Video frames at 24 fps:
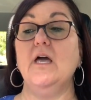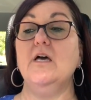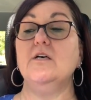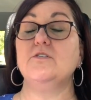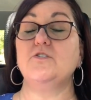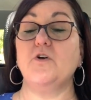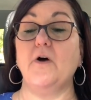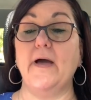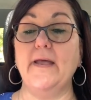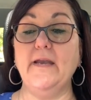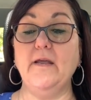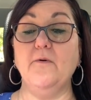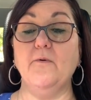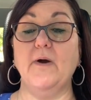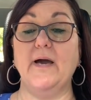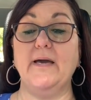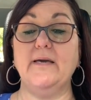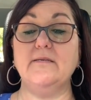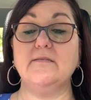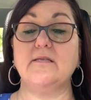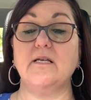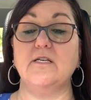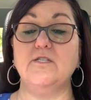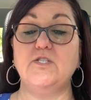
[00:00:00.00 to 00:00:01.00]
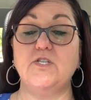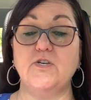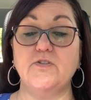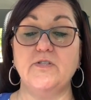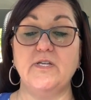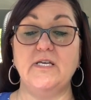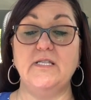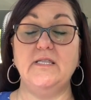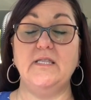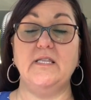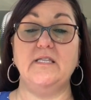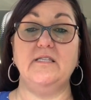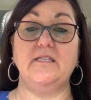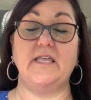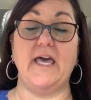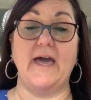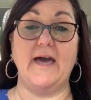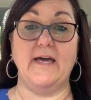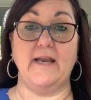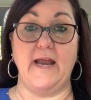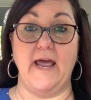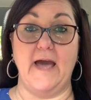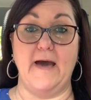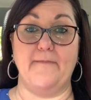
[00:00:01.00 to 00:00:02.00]
So anyways, so then
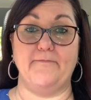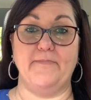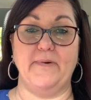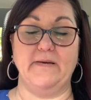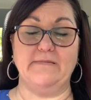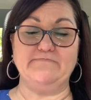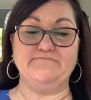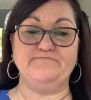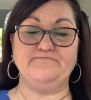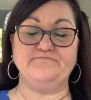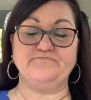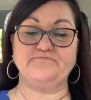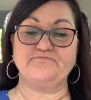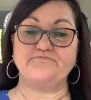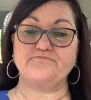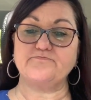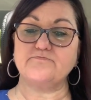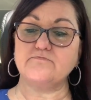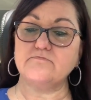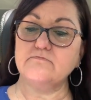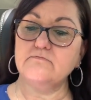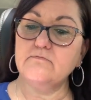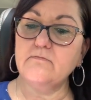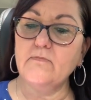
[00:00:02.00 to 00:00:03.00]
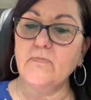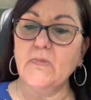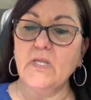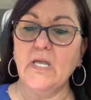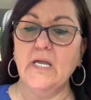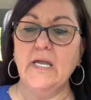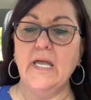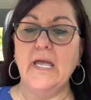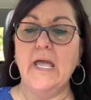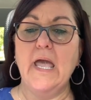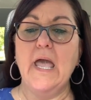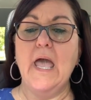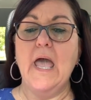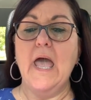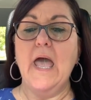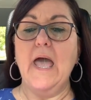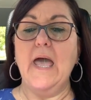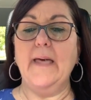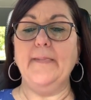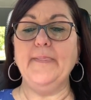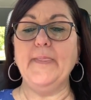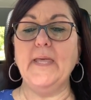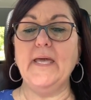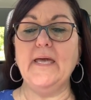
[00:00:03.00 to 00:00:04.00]
that happened.
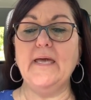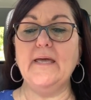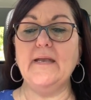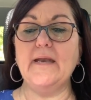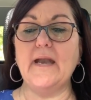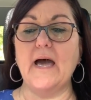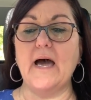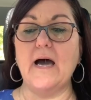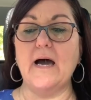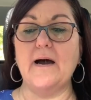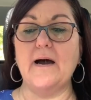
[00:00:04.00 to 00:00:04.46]
And then